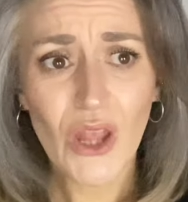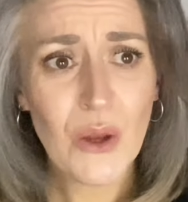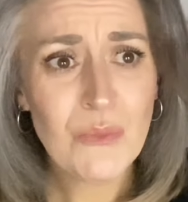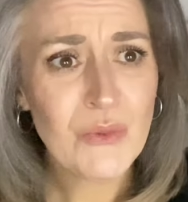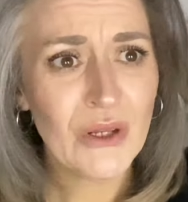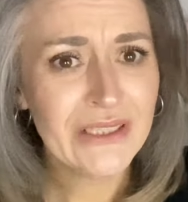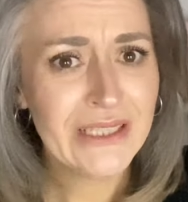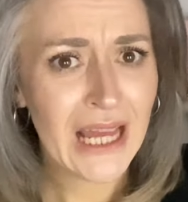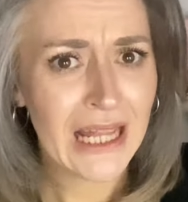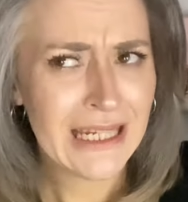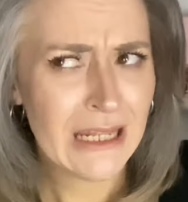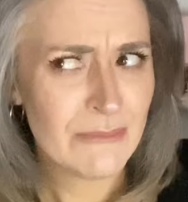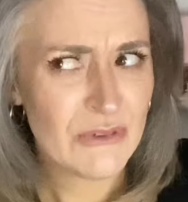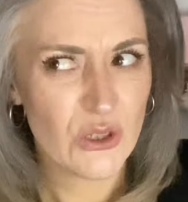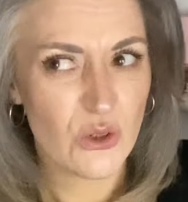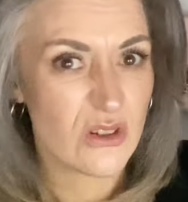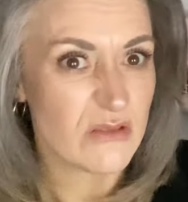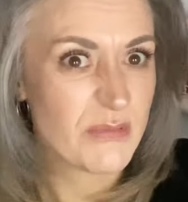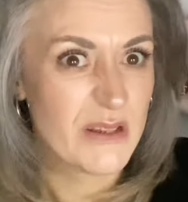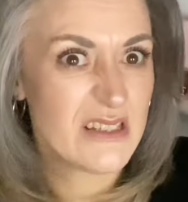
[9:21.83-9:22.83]
But yeah, let me
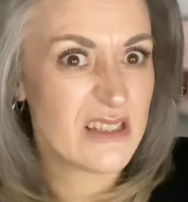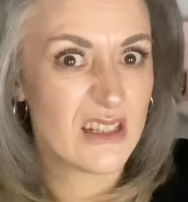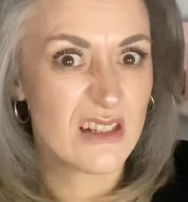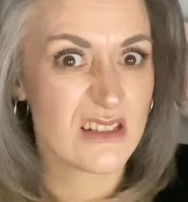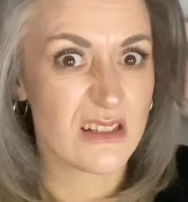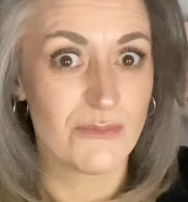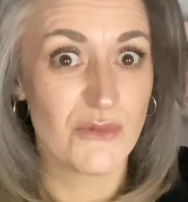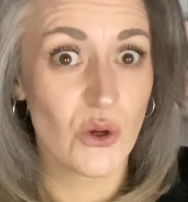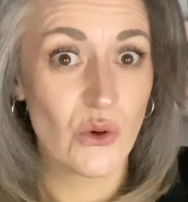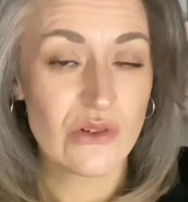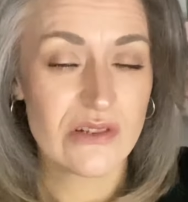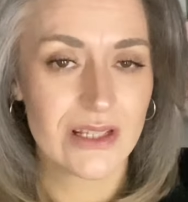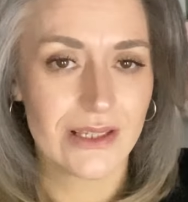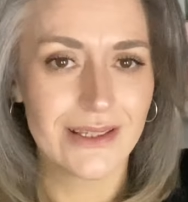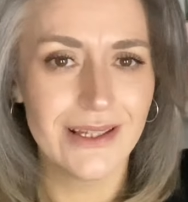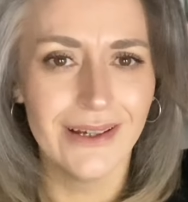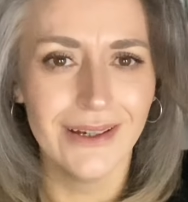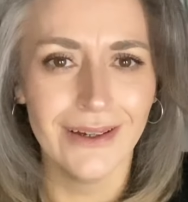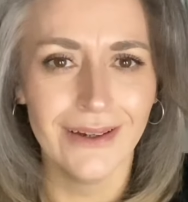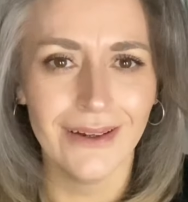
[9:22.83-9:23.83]
know, I'm busy because I'm
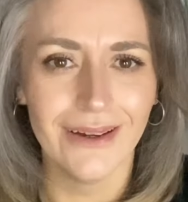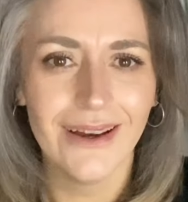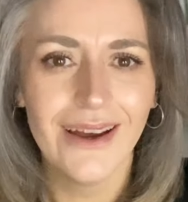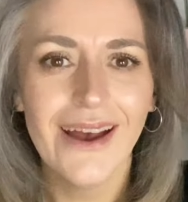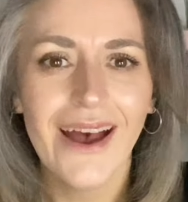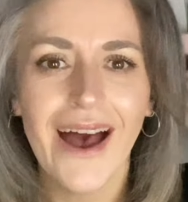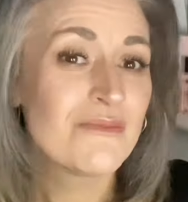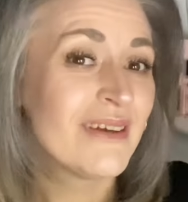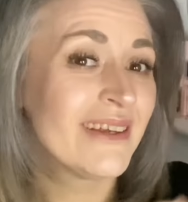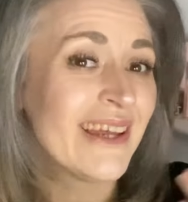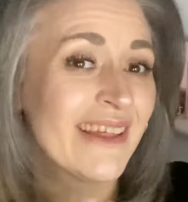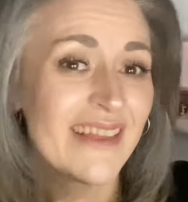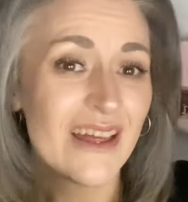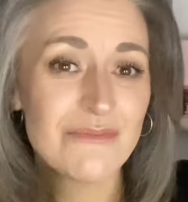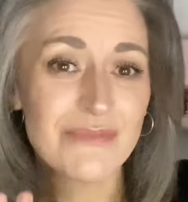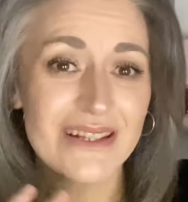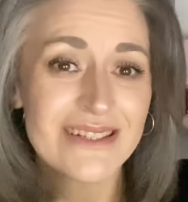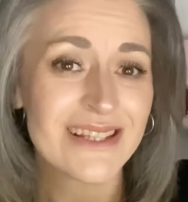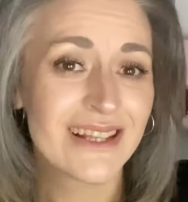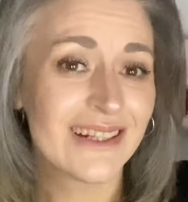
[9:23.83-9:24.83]
nosy. But yeah,
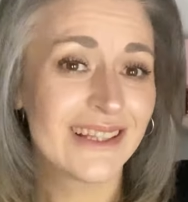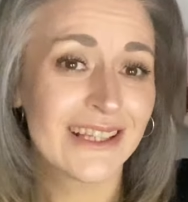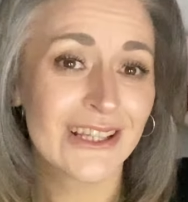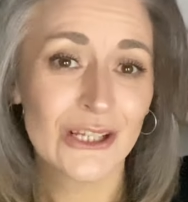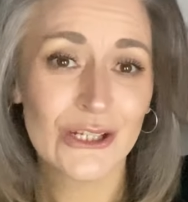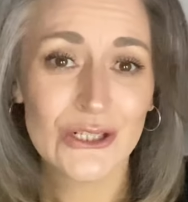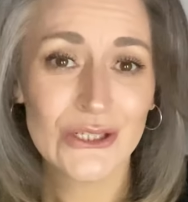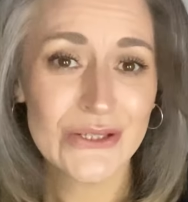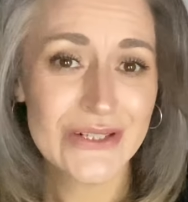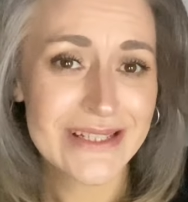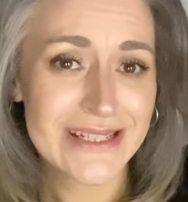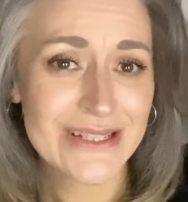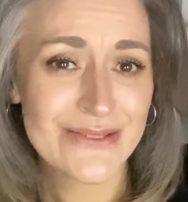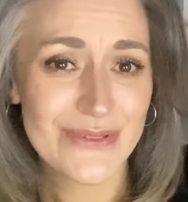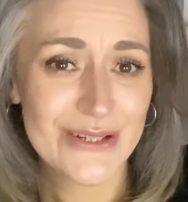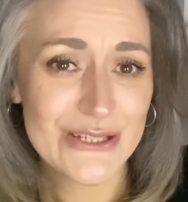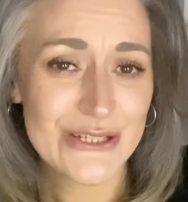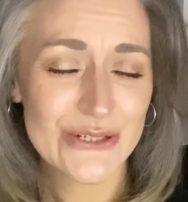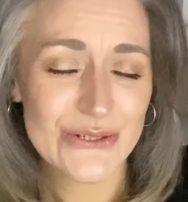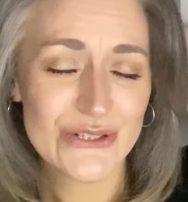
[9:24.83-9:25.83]
that basically concludes this
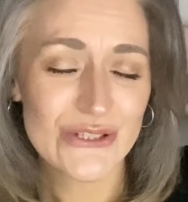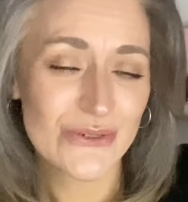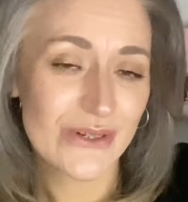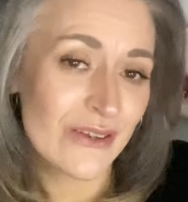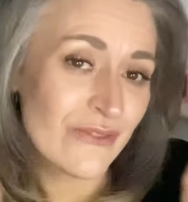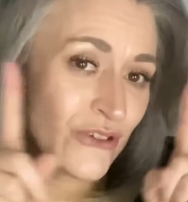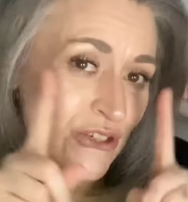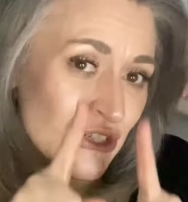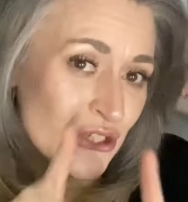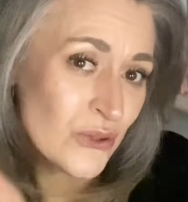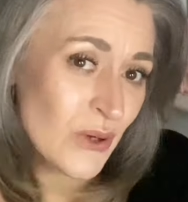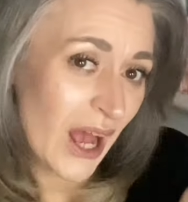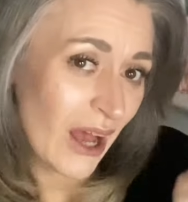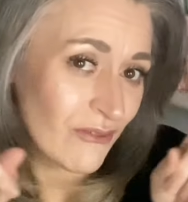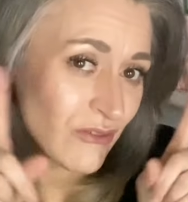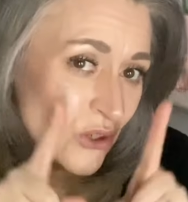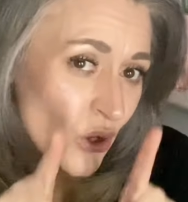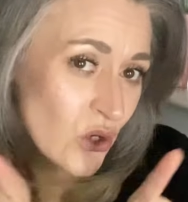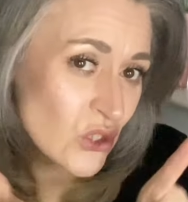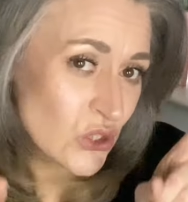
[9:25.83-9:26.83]
video. So if you
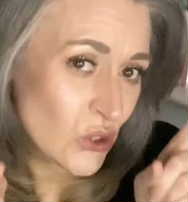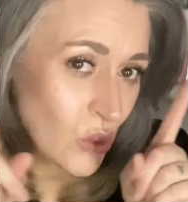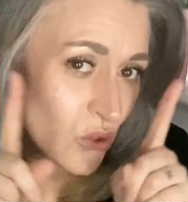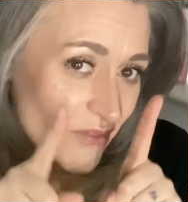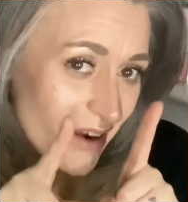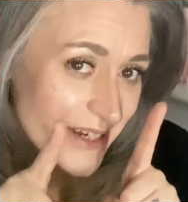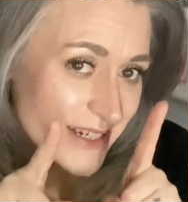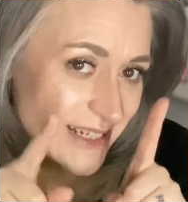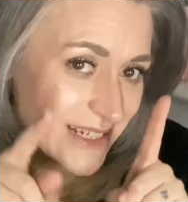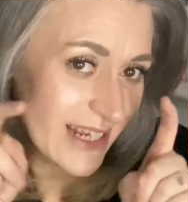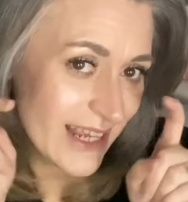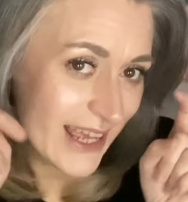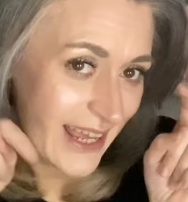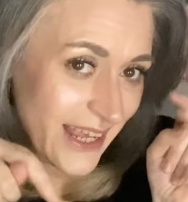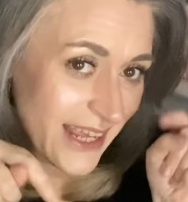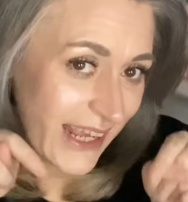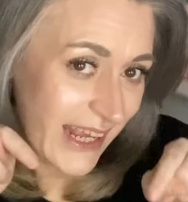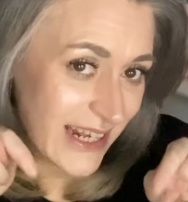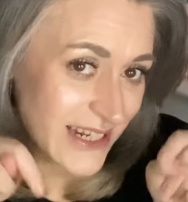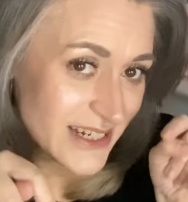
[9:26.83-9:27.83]
have not already,
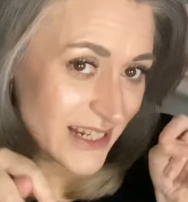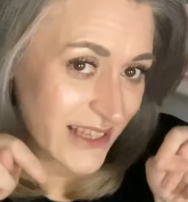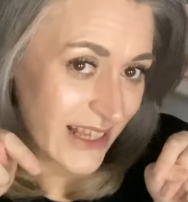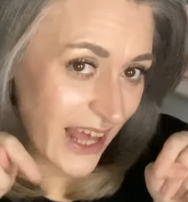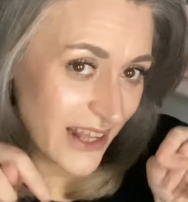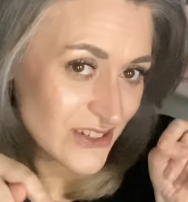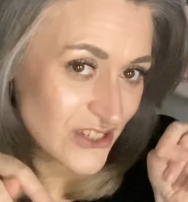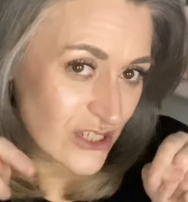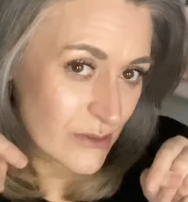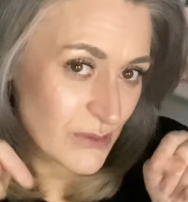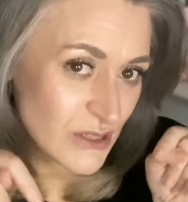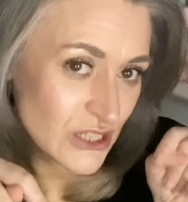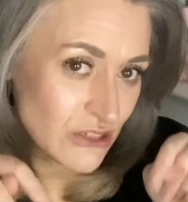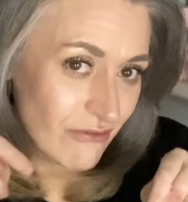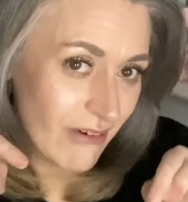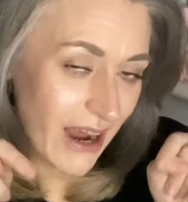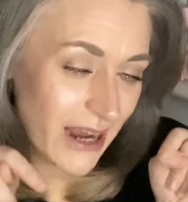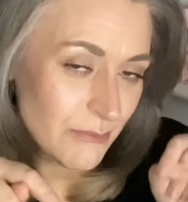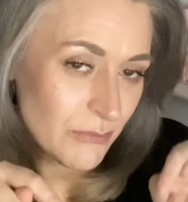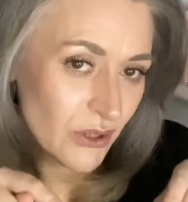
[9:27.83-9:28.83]
hit that
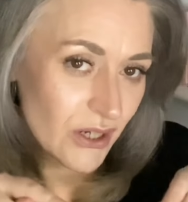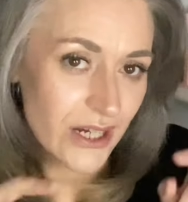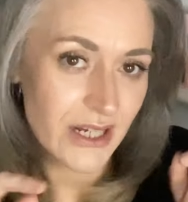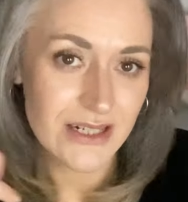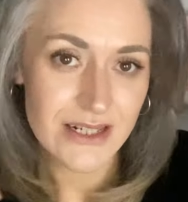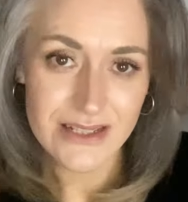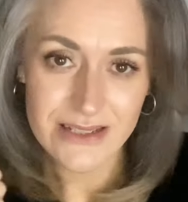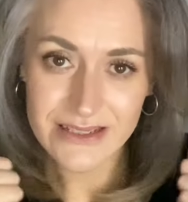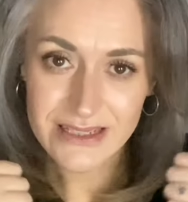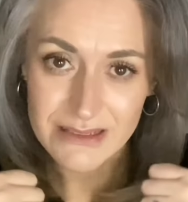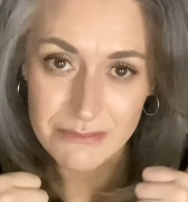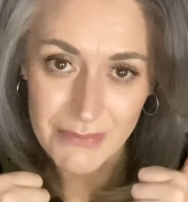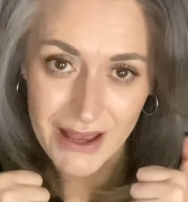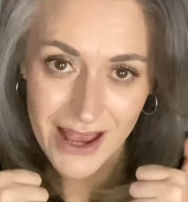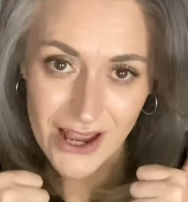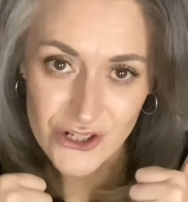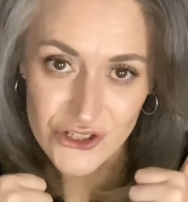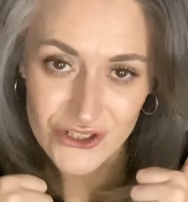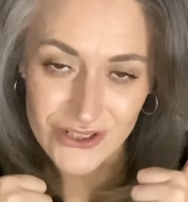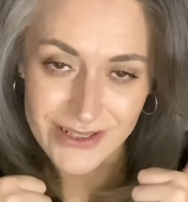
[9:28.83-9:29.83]
subscribe button,
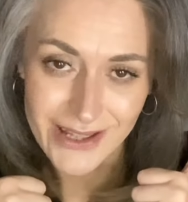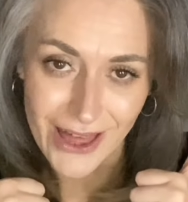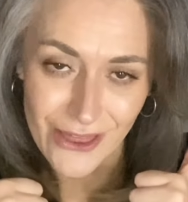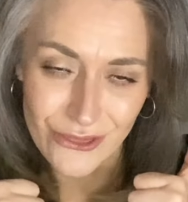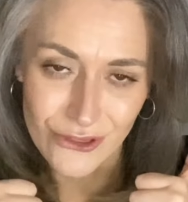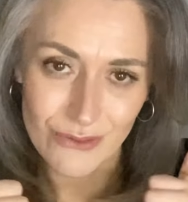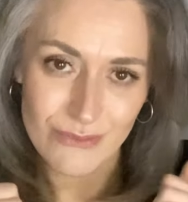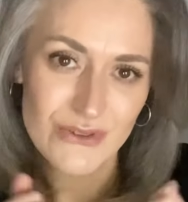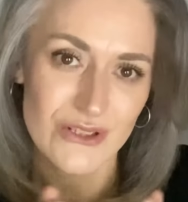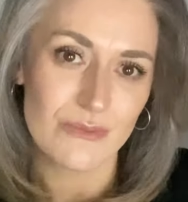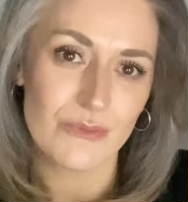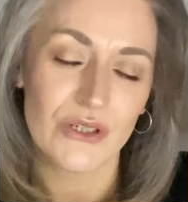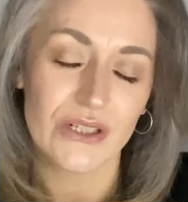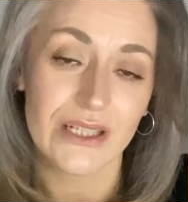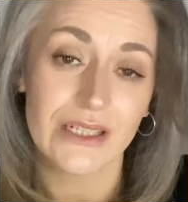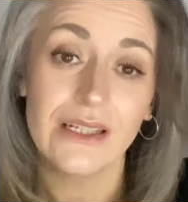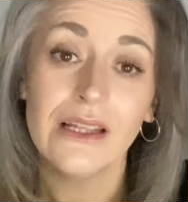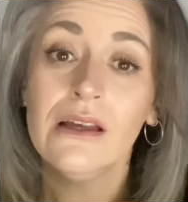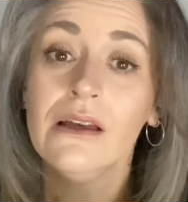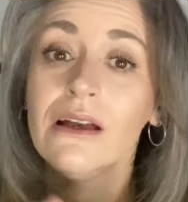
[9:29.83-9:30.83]
smash that thumbs up
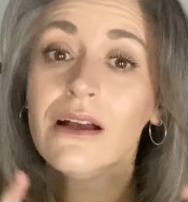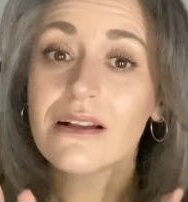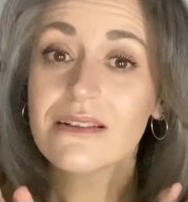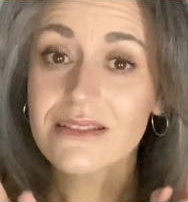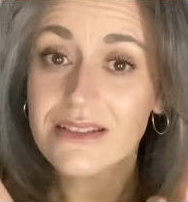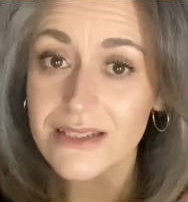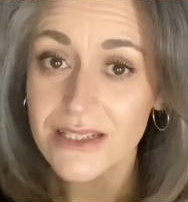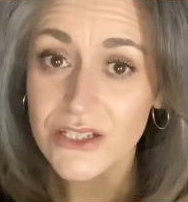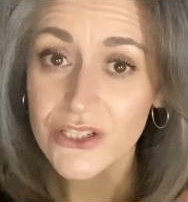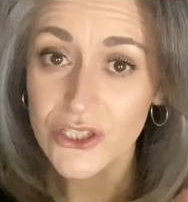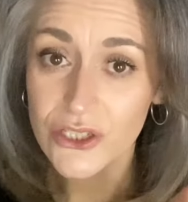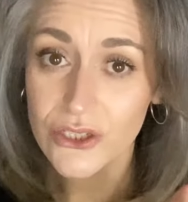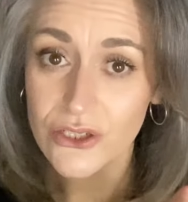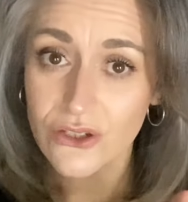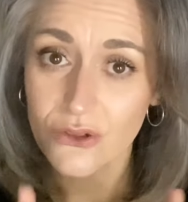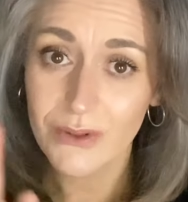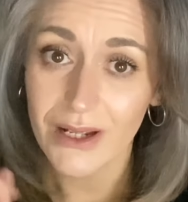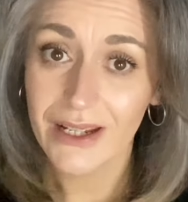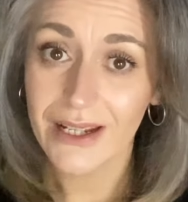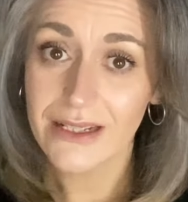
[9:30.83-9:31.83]
button. I'll see
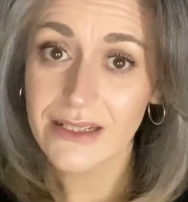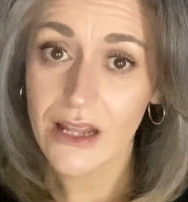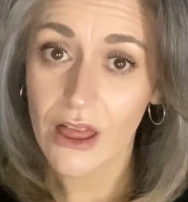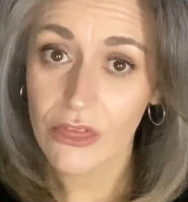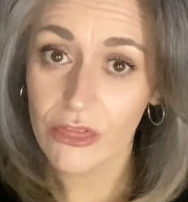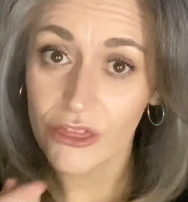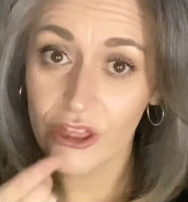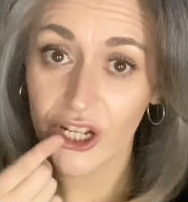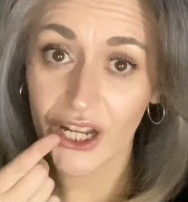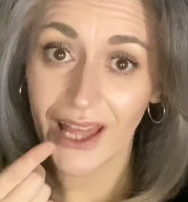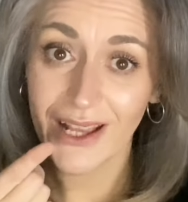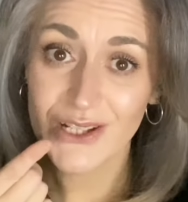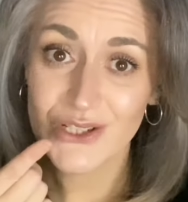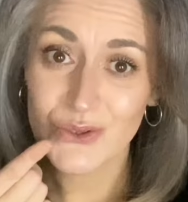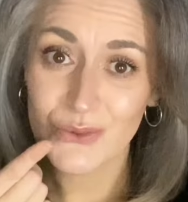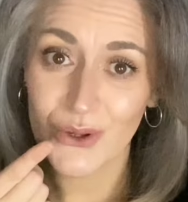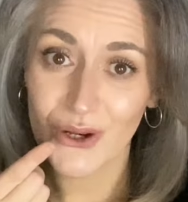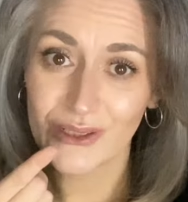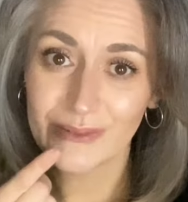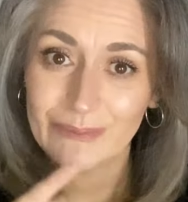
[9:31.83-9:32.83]
you in the
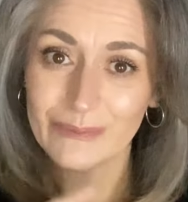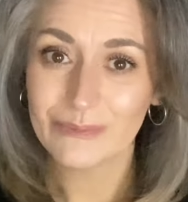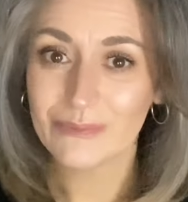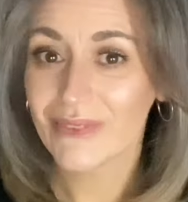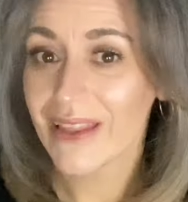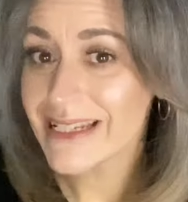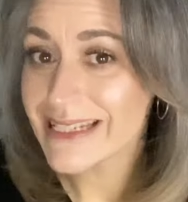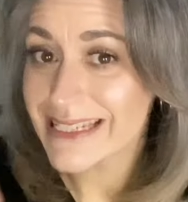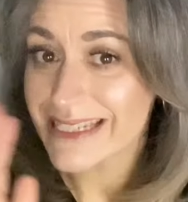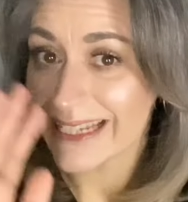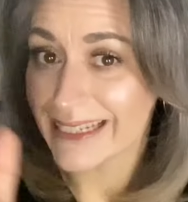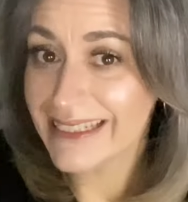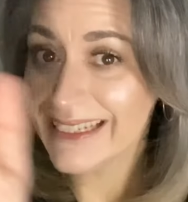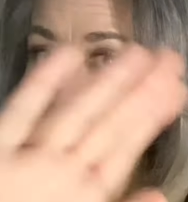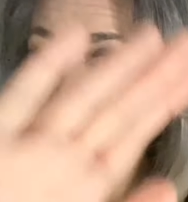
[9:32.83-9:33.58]
next one. See